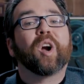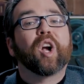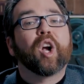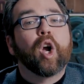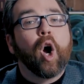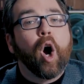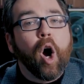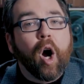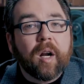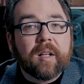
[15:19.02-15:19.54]
were
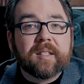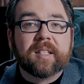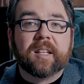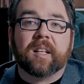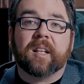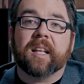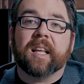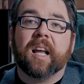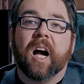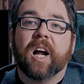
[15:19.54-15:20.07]

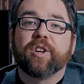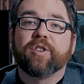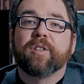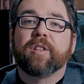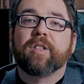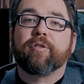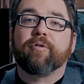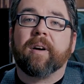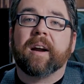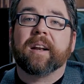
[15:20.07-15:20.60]
constantly under
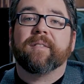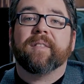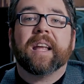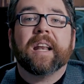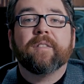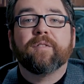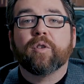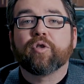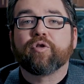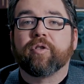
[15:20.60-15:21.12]
the threat of
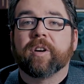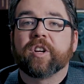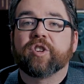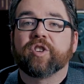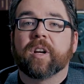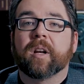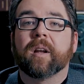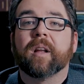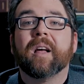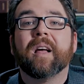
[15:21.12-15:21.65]

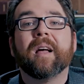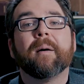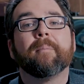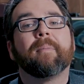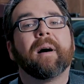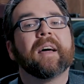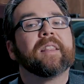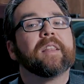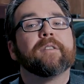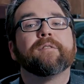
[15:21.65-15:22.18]
infiltration
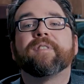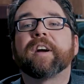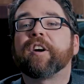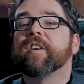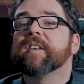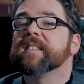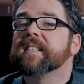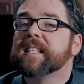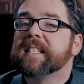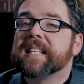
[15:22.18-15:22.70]
by the
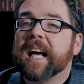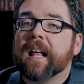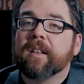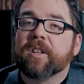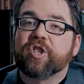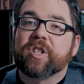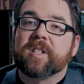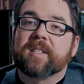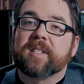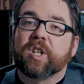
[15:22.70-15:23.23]
various
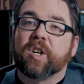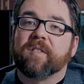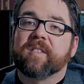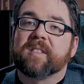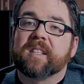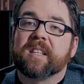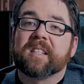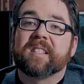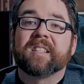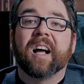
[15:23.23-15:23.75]
intelligence
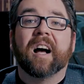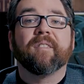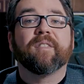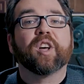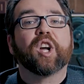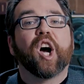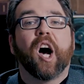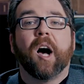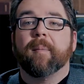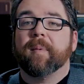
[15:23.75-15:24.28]
services of
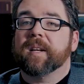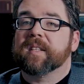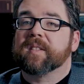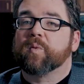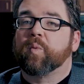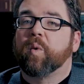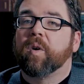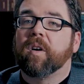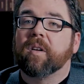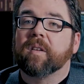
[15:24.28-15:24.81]
the
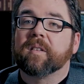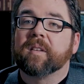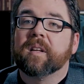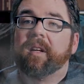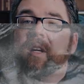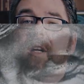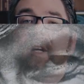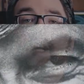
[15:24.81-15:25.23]
communist world.